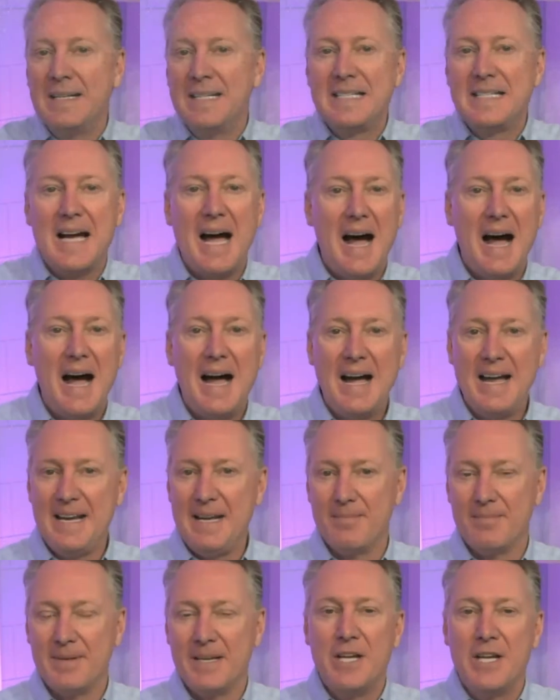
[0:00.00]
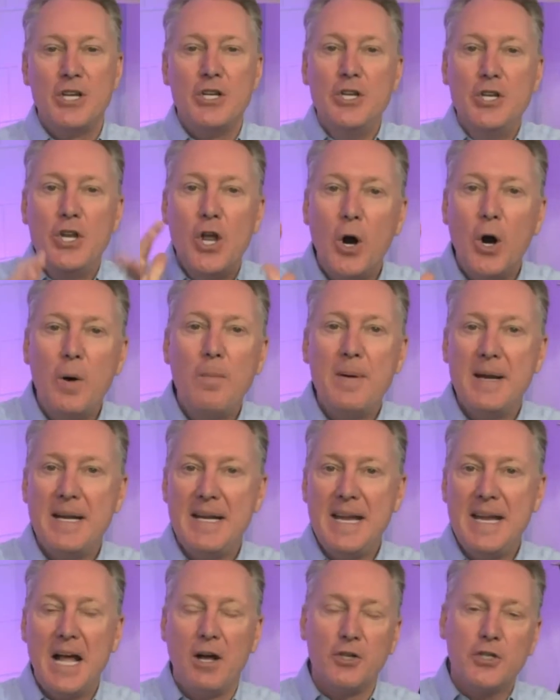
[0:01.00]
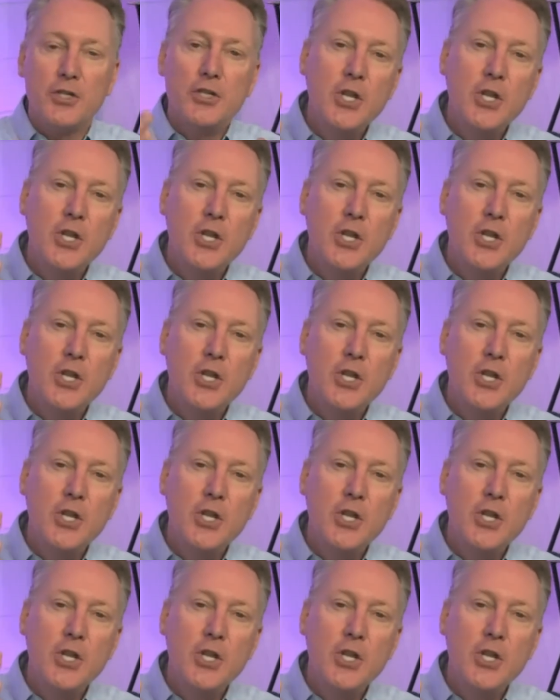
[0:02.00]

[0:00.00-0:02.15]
time, nobody else,